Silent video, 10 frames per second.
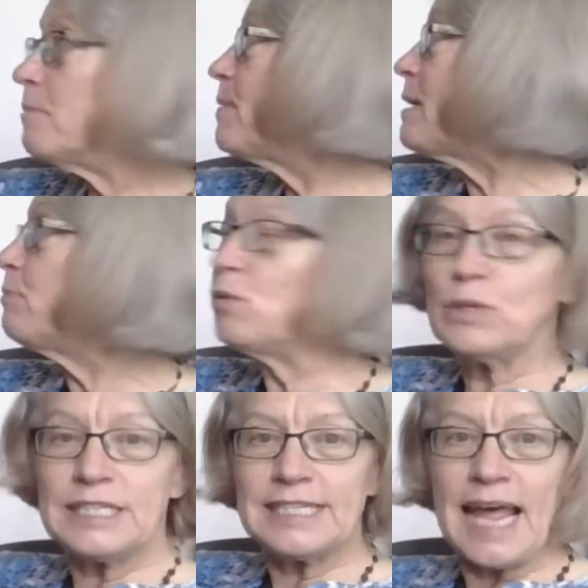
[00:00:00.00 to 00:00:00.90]
people
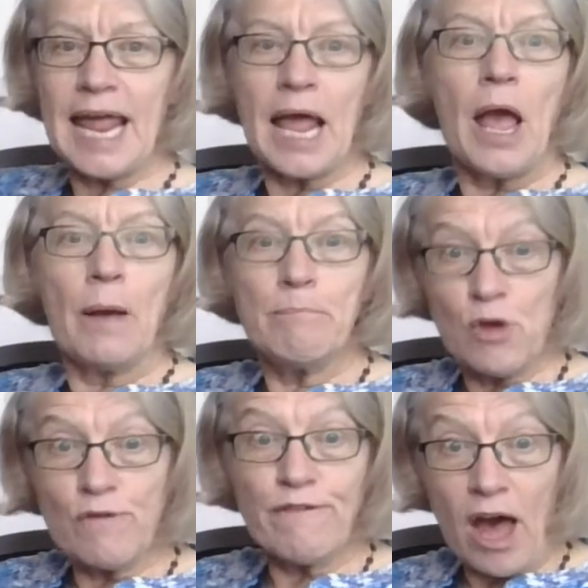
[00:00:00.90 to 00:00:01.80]
would say,
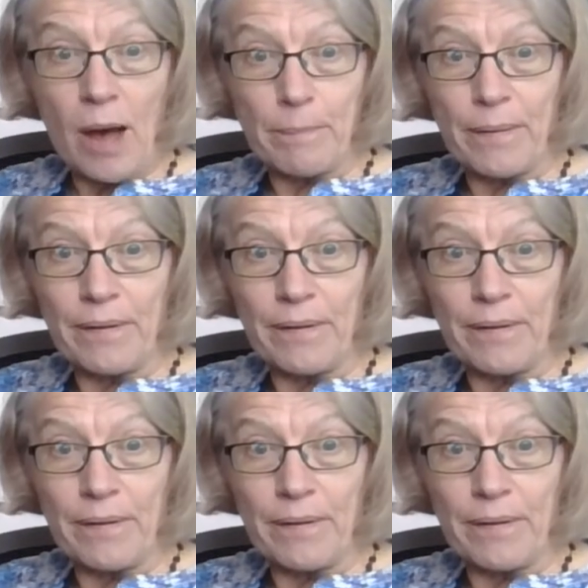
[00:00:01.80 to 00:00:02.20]
move up.